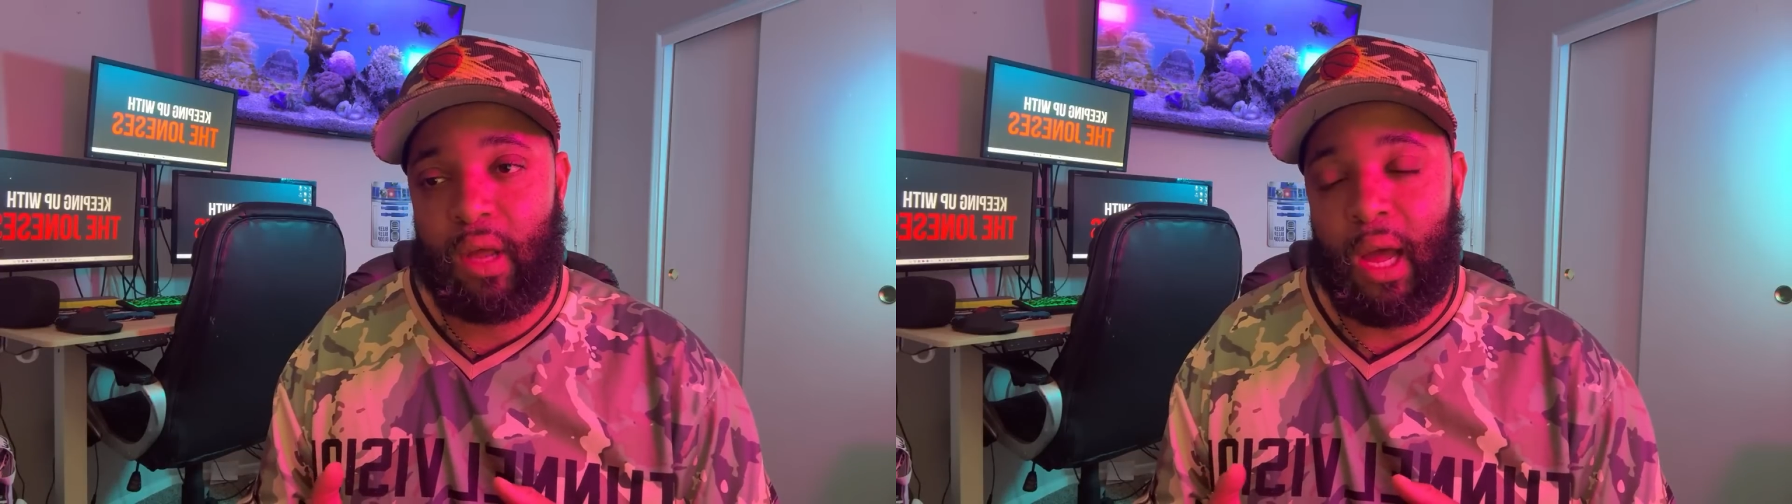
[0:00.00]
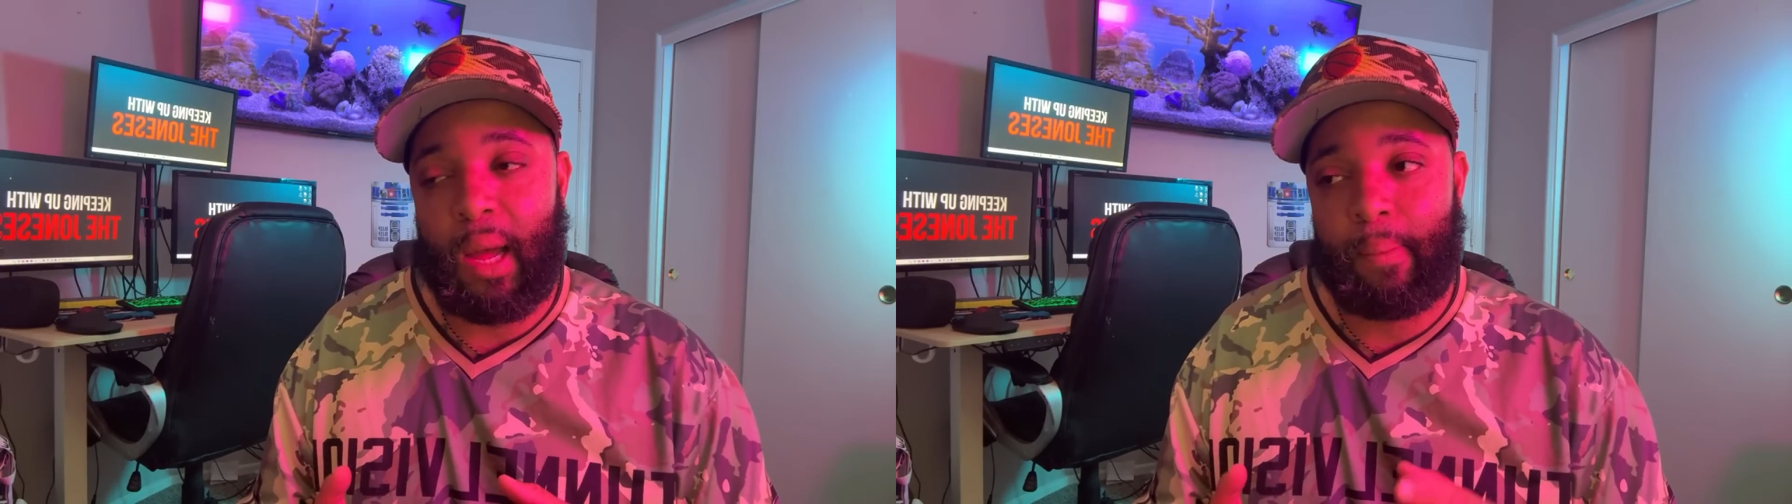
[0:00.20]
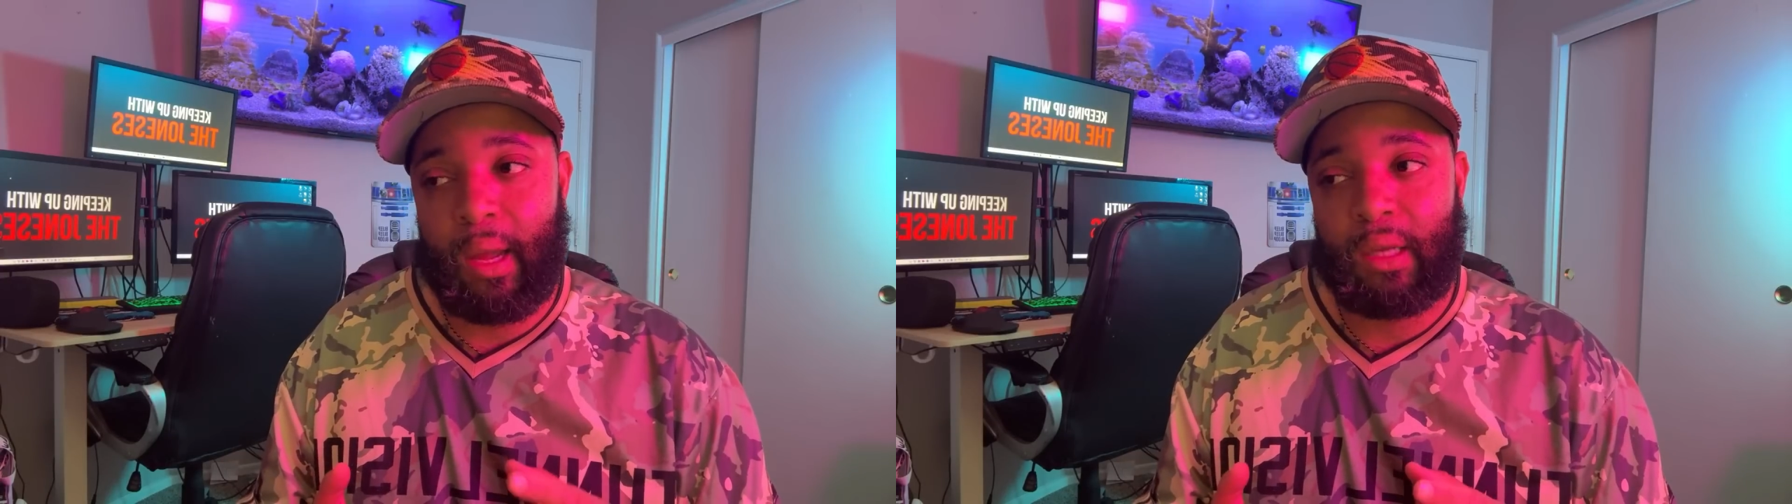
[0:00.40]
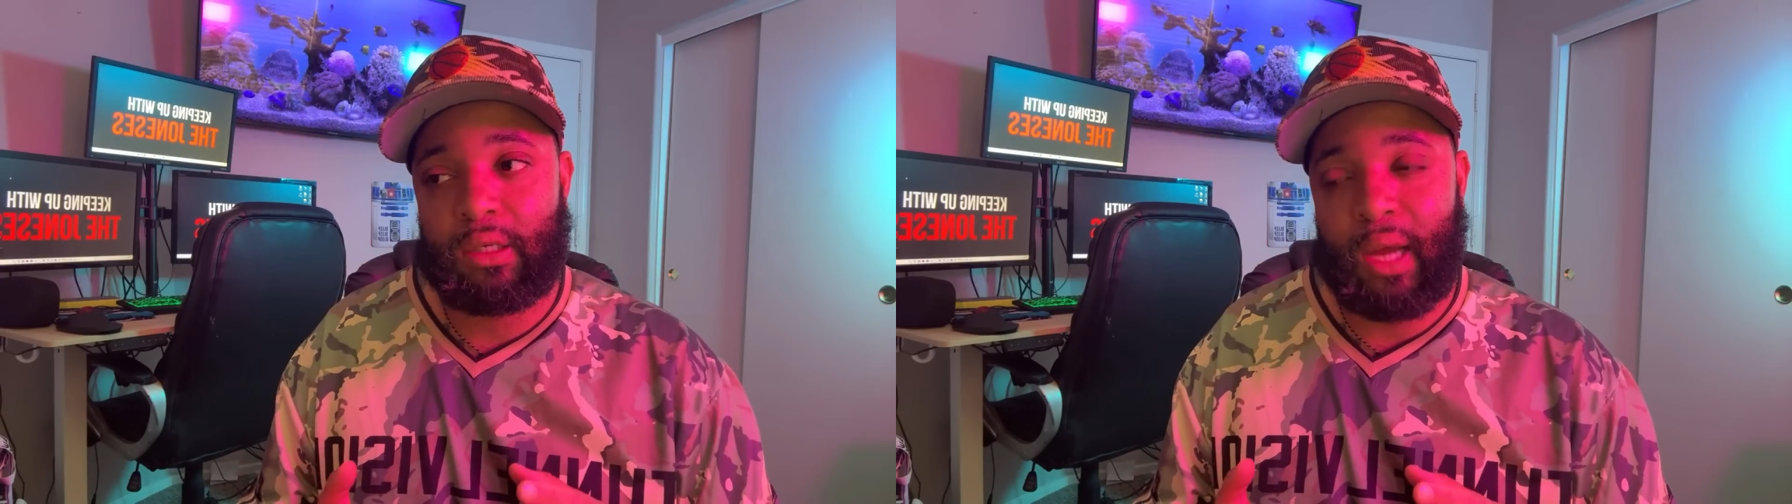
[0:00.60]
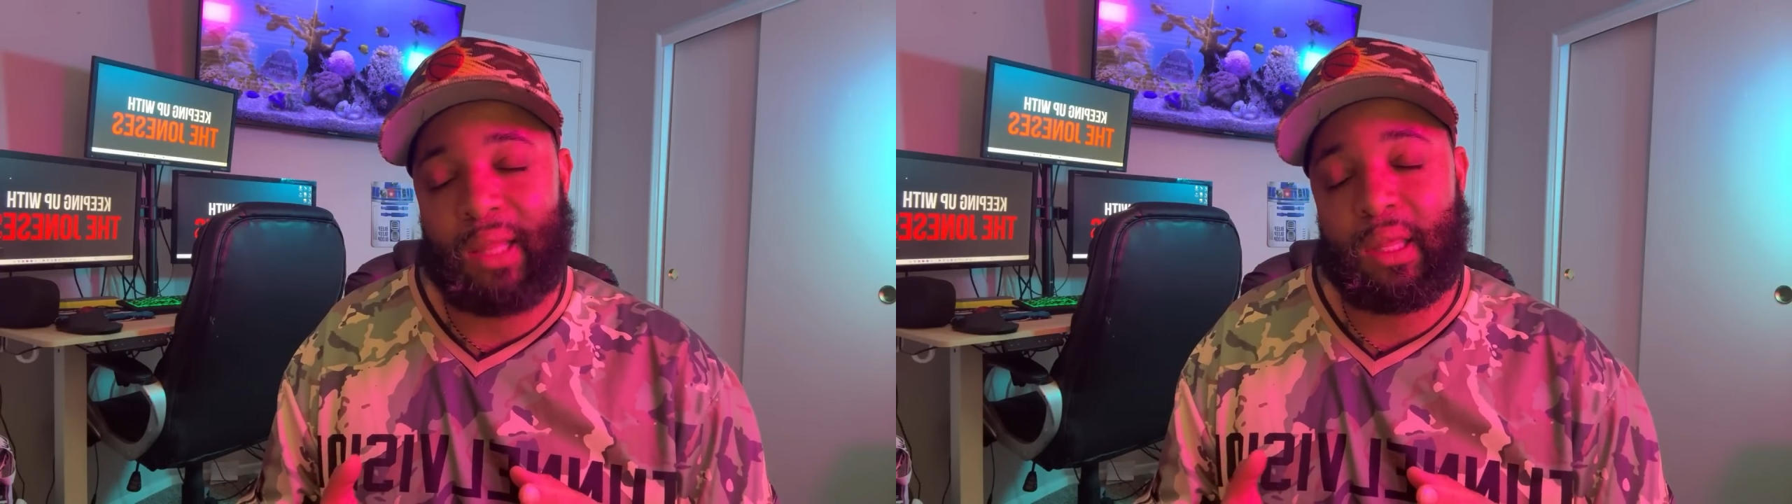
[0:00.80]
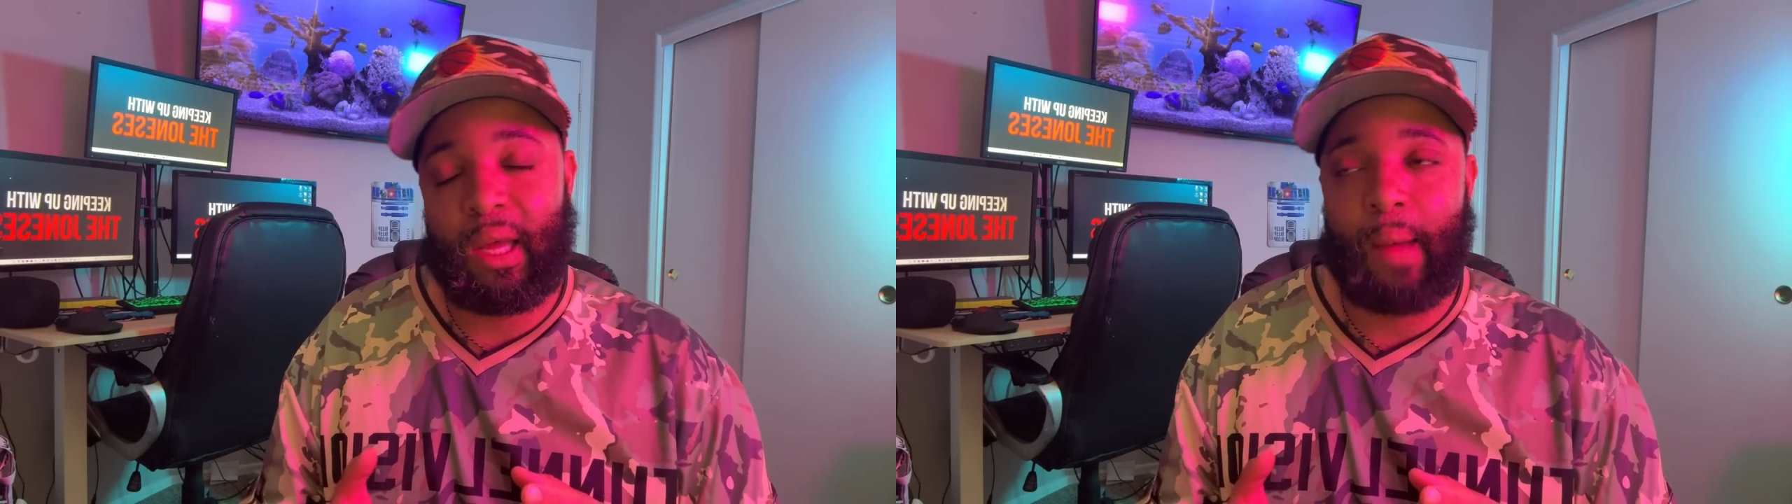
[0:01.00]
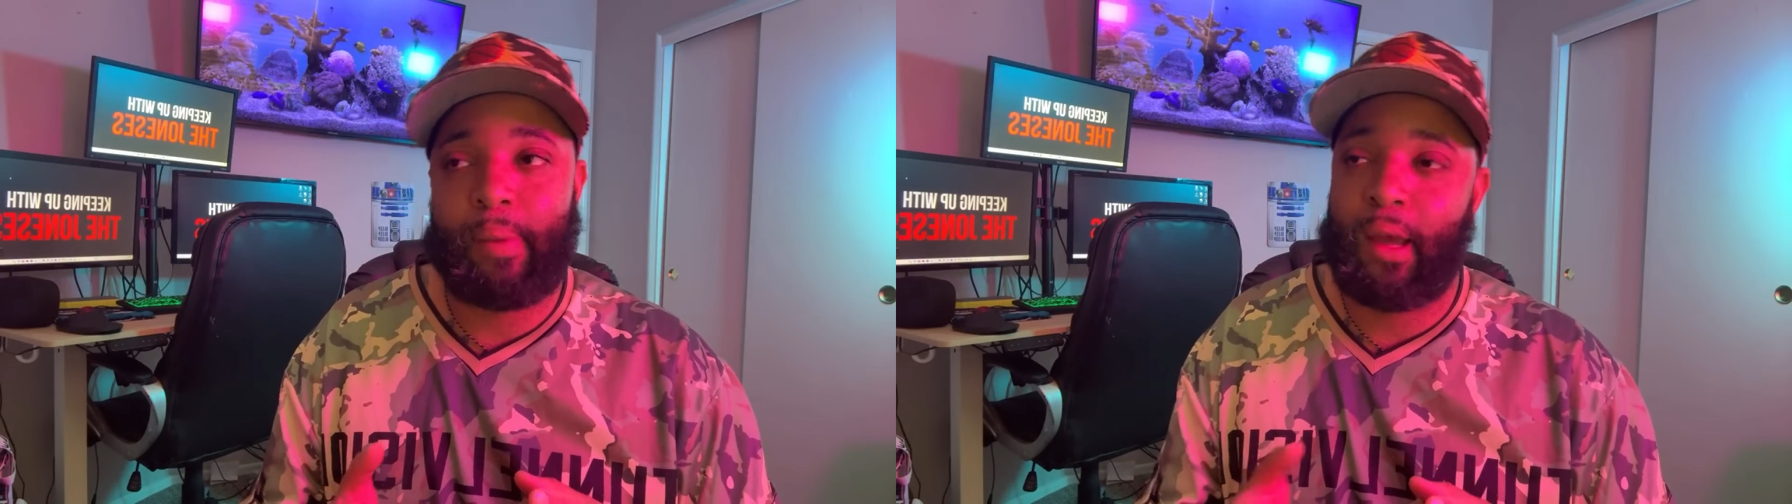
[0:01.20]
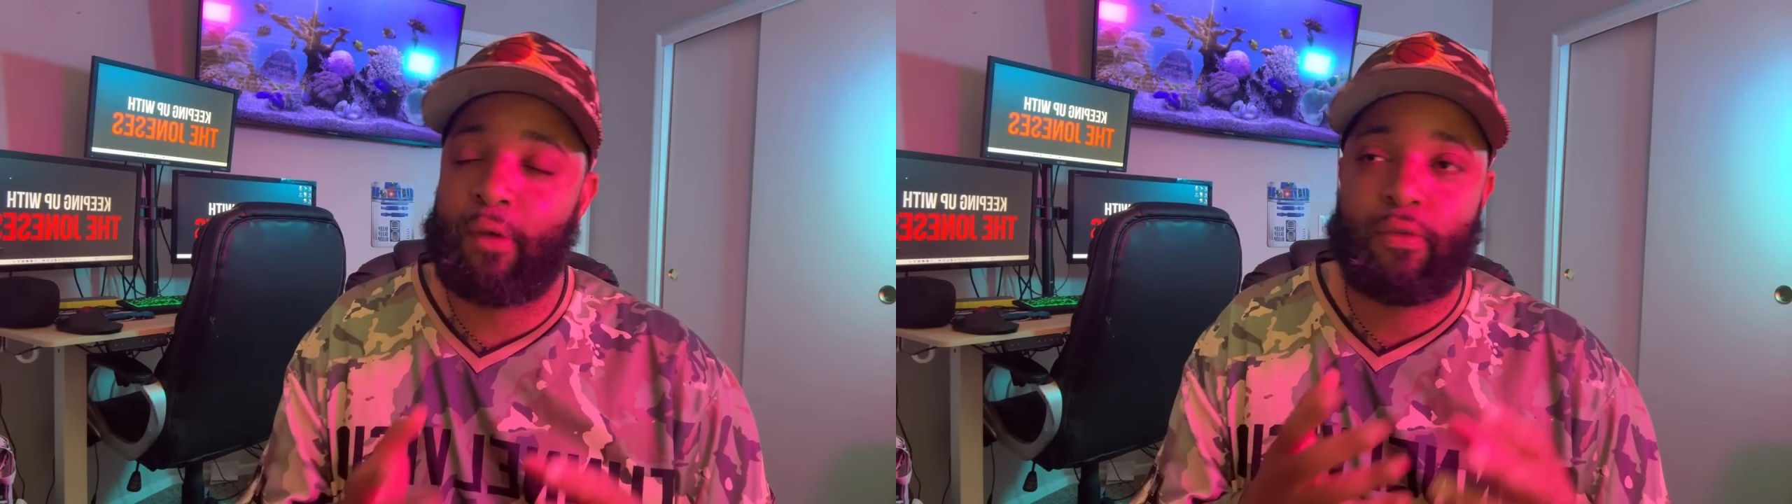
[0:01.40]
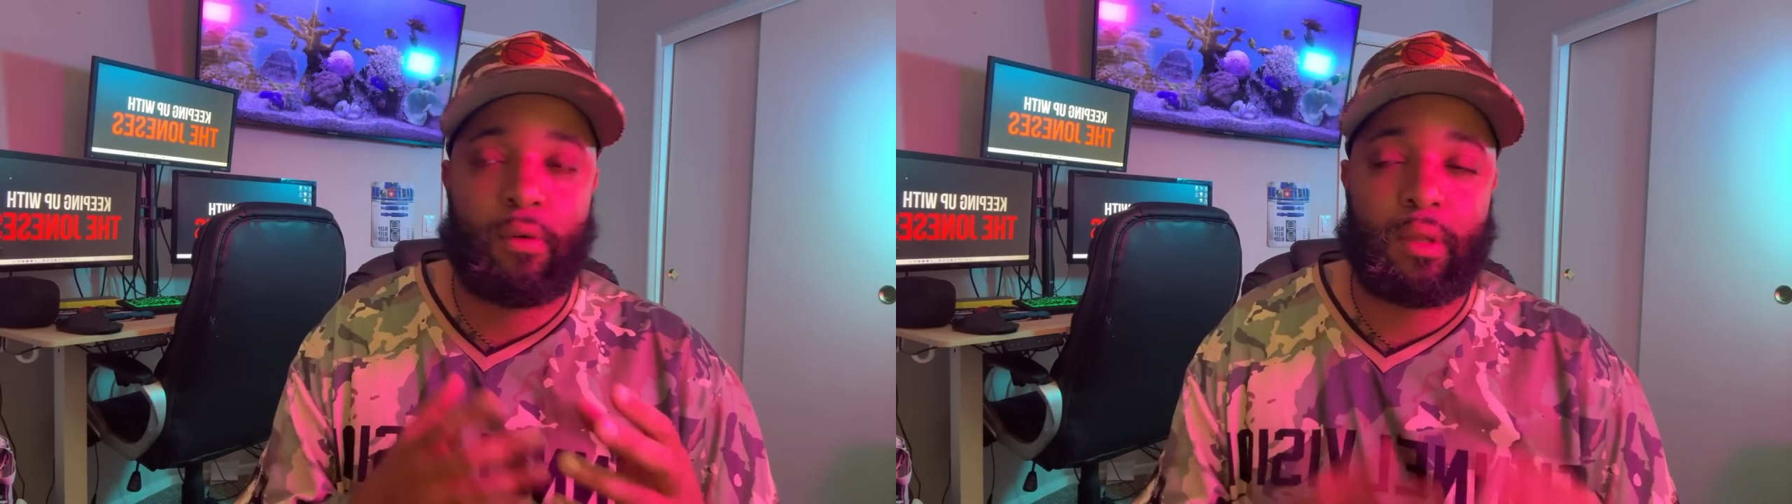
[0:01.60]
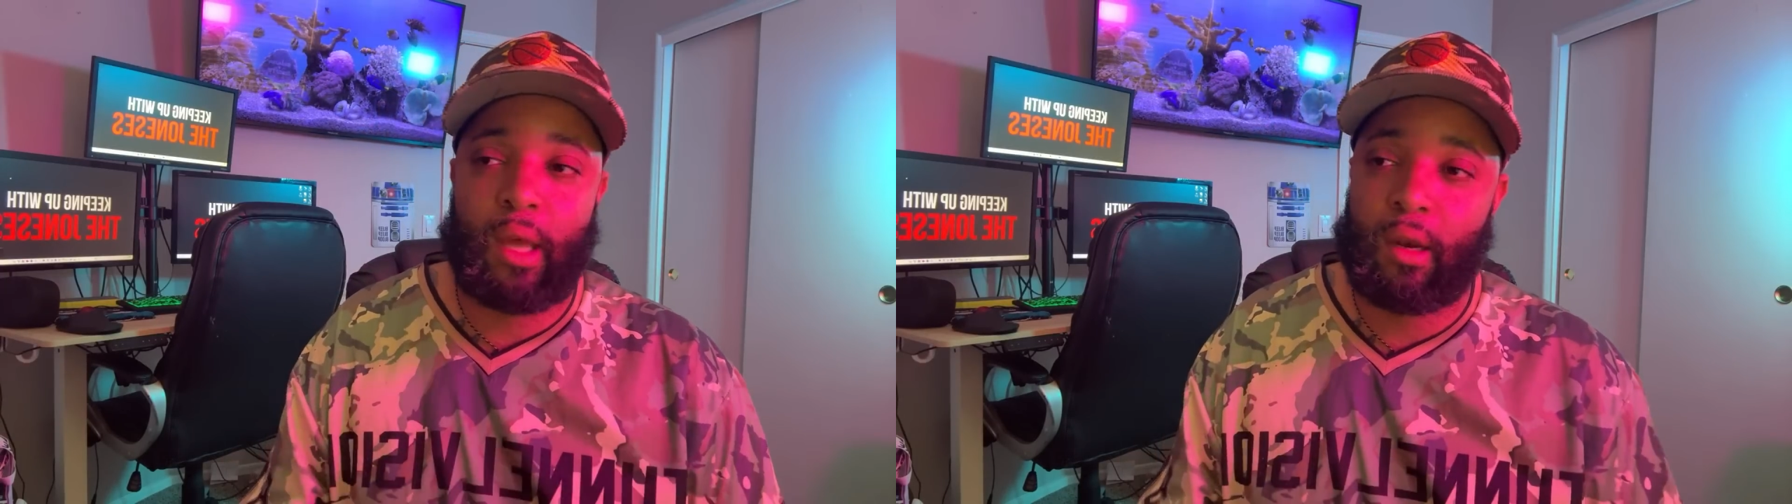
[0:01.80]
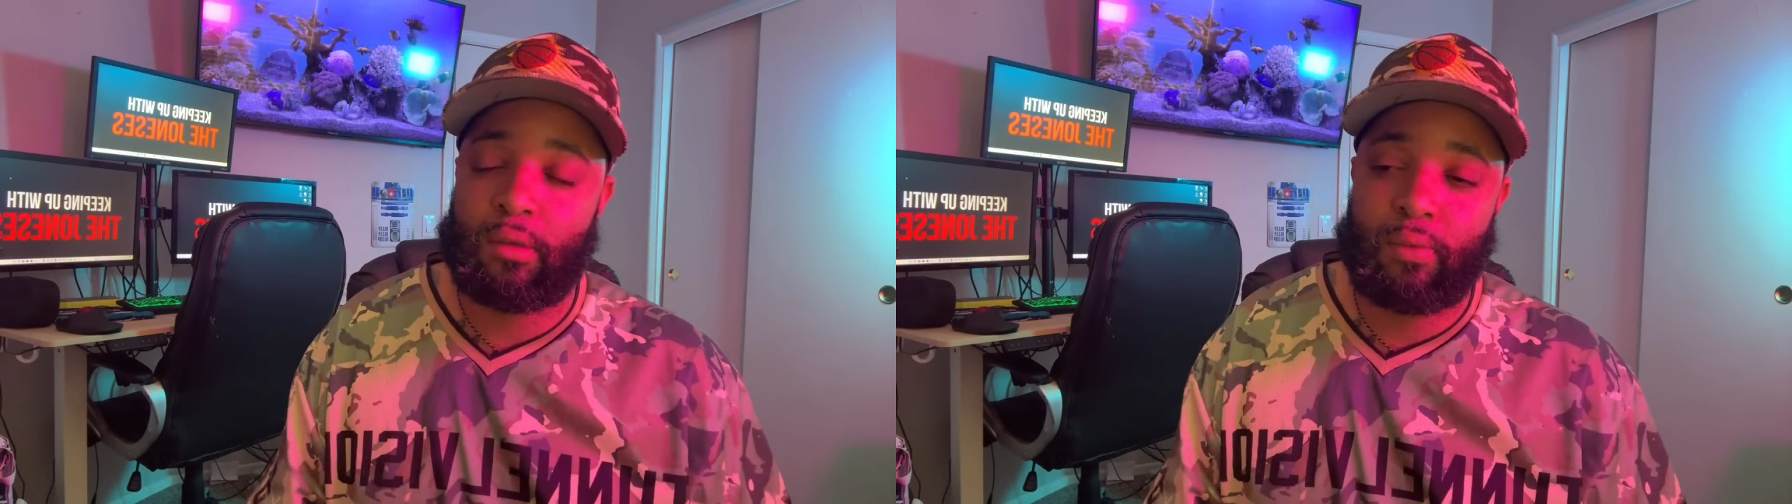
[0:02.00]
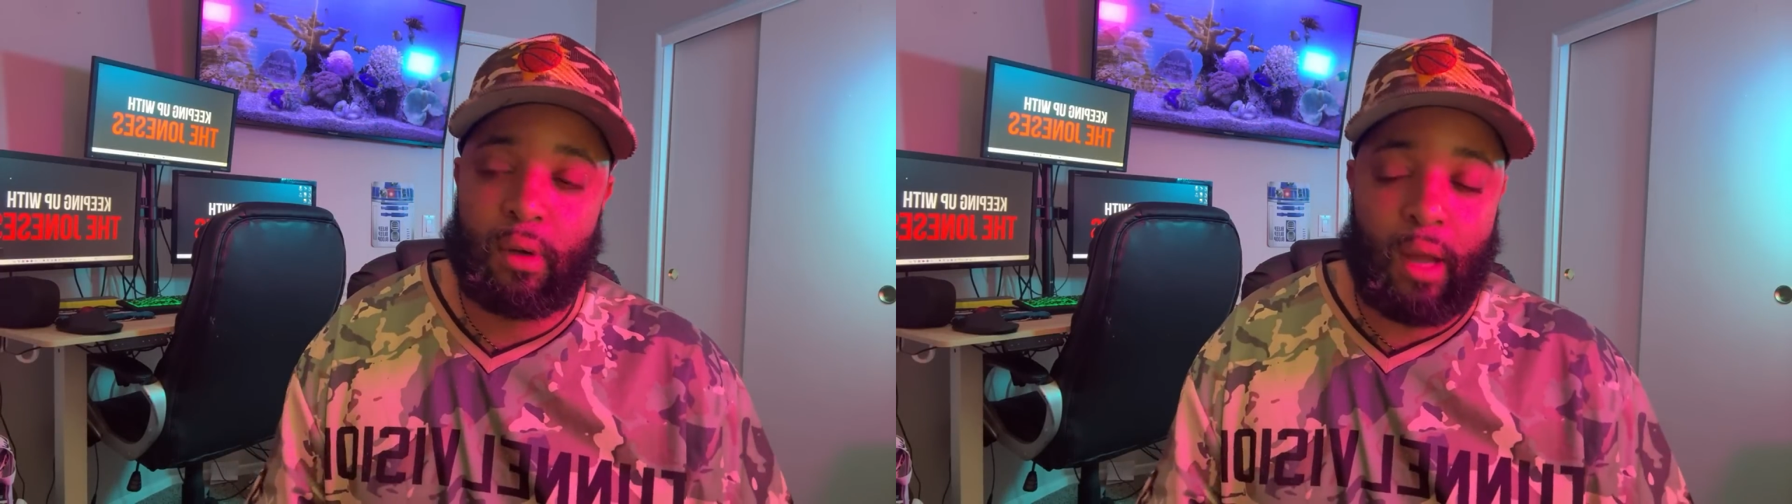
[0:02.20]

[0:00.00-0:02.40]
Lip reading: I think I pay for that as well.